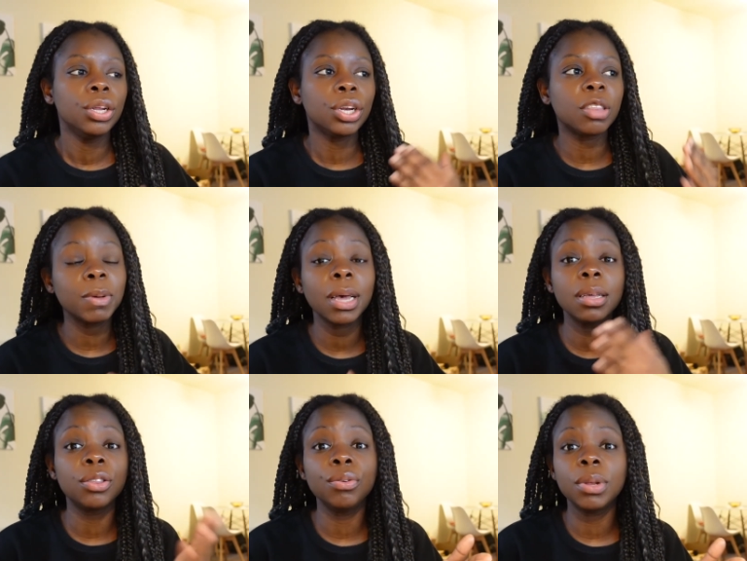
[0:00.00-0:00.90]
just
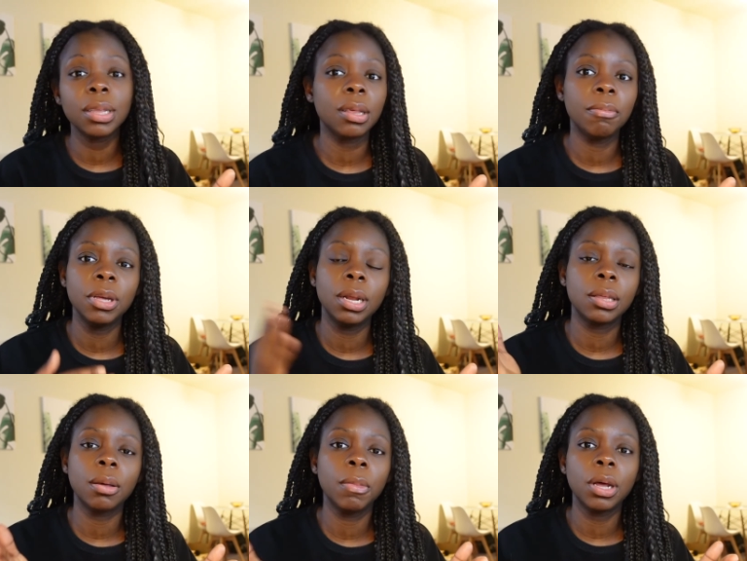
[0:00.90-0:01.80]
because you did something
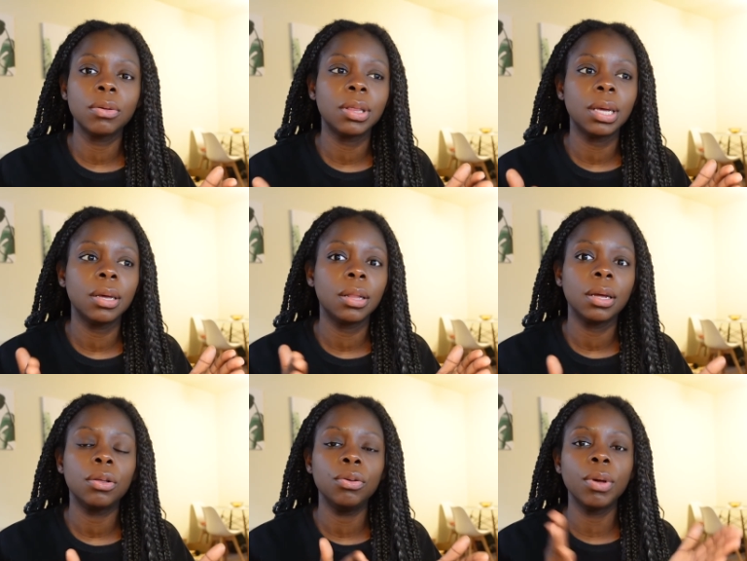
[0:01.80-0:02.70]
that someone else did
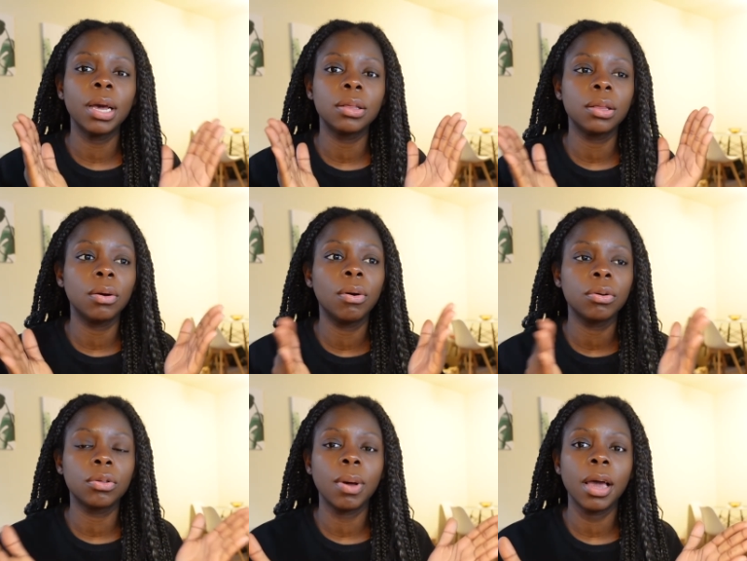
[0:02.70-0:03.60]
like you guys still
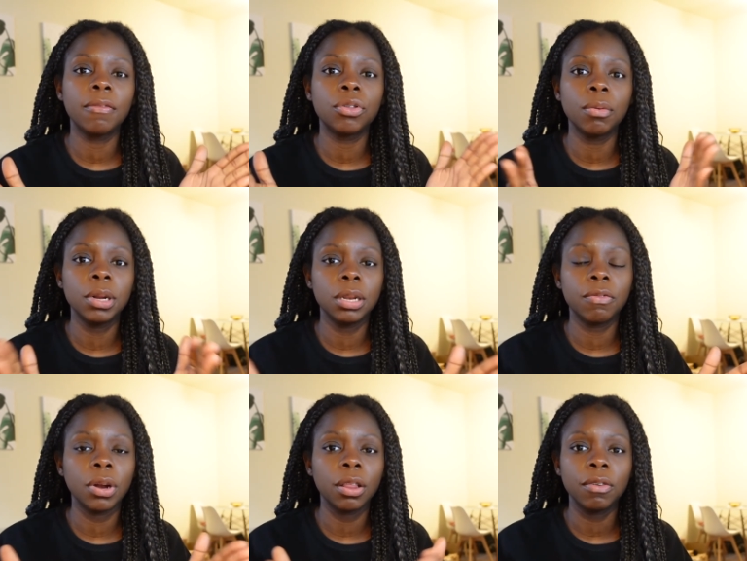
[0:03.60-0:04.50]
also have so many
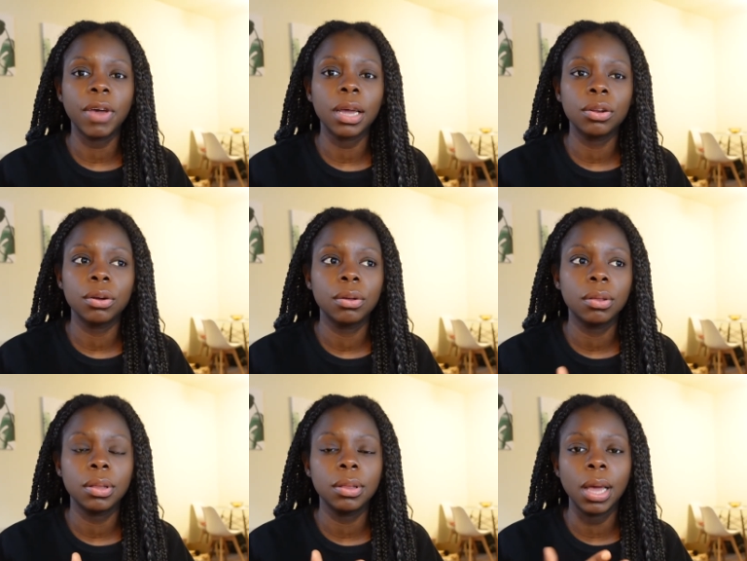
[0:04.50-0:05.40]
different other
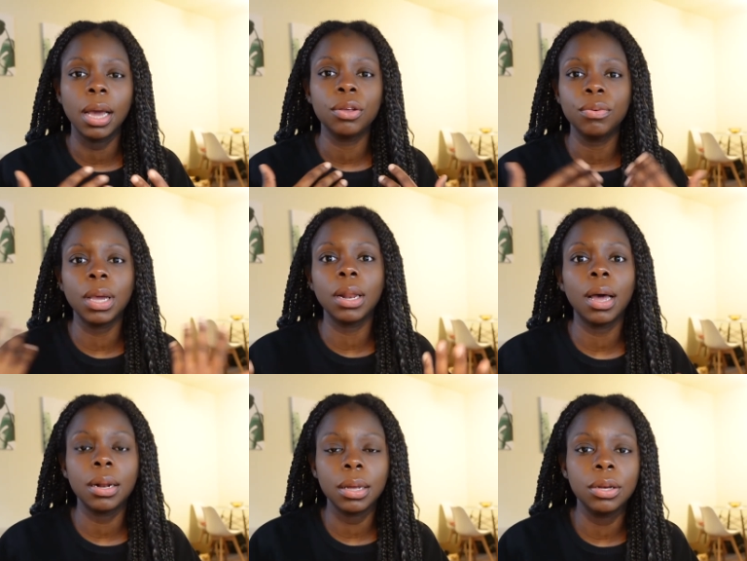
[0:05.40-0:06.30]
factors that you
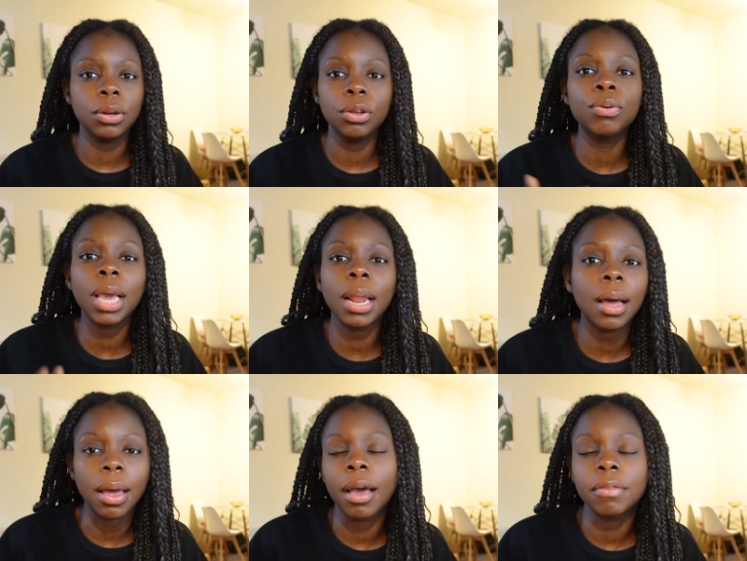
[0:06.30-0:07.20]
cannot and you
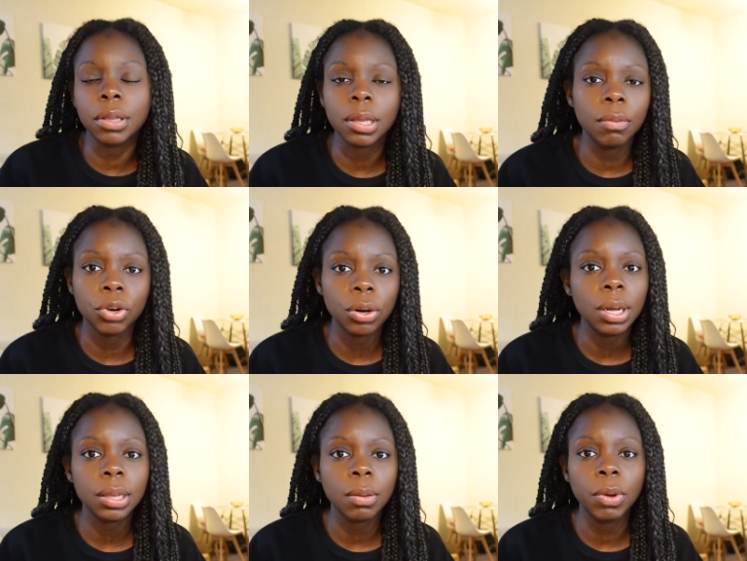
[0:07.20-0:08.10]
cannot have the same
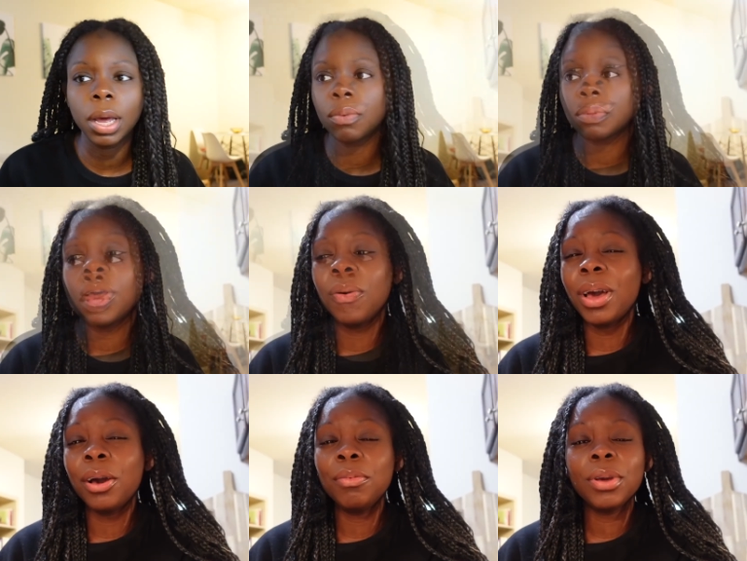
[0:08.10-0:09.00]
journey as someone else so
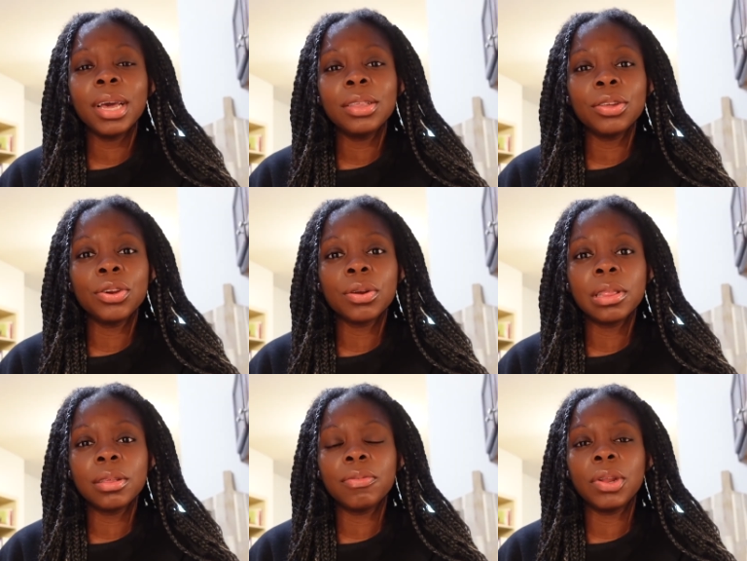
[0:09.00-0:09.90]
i hope you guys enjoyed
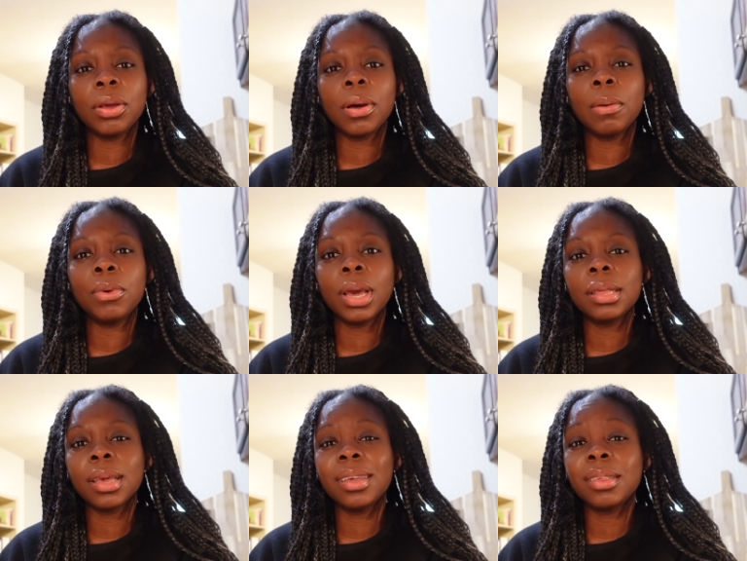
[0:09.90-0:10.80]
this video i hope you
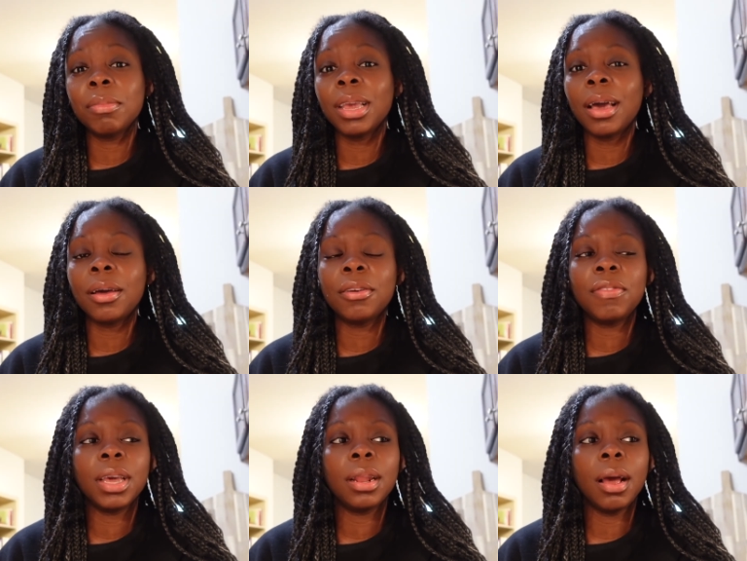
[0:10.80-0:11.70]
guys got something out of
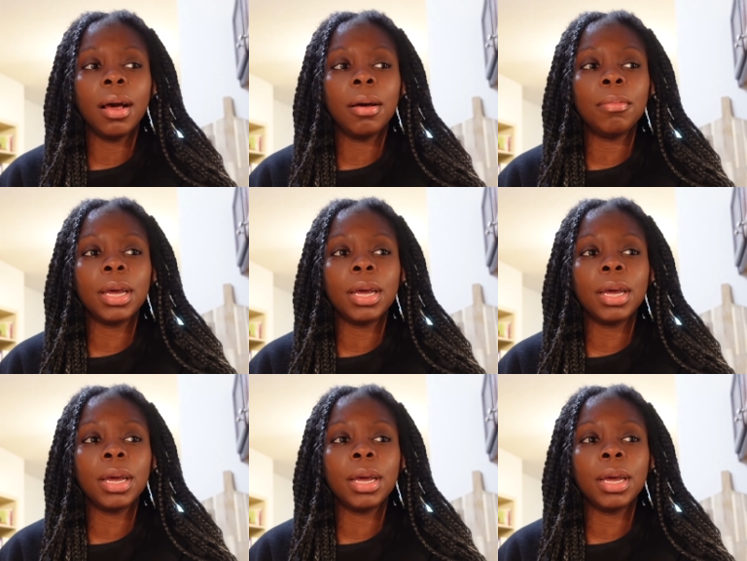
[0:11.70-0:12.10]
it um,